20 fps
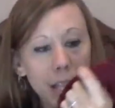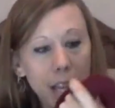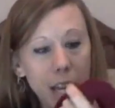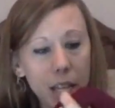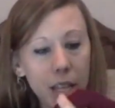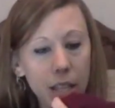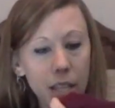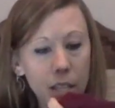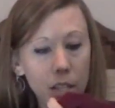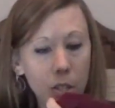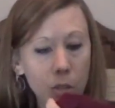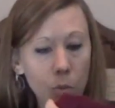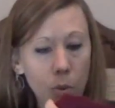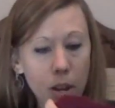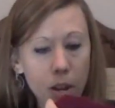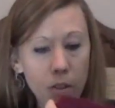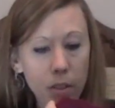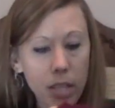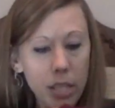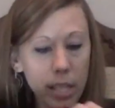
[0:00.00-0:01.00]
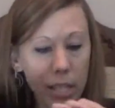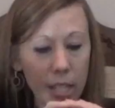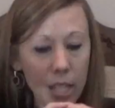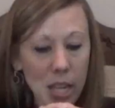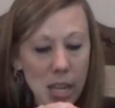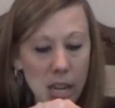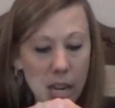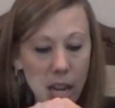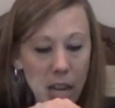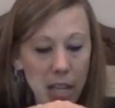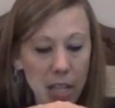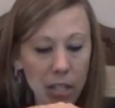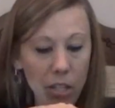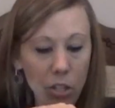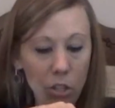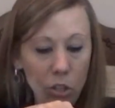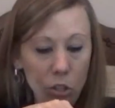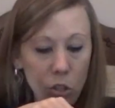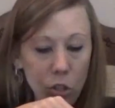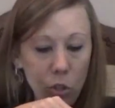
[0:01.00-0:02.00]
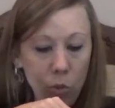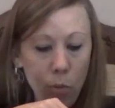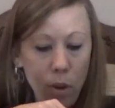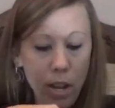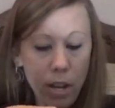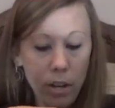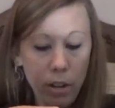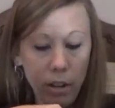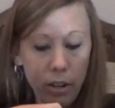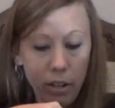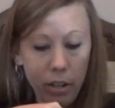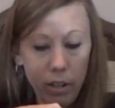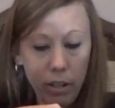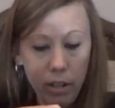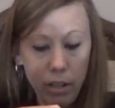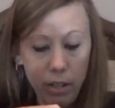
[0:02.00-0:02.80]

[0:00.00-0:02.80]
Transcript: like this sweater. This is a nice sweater.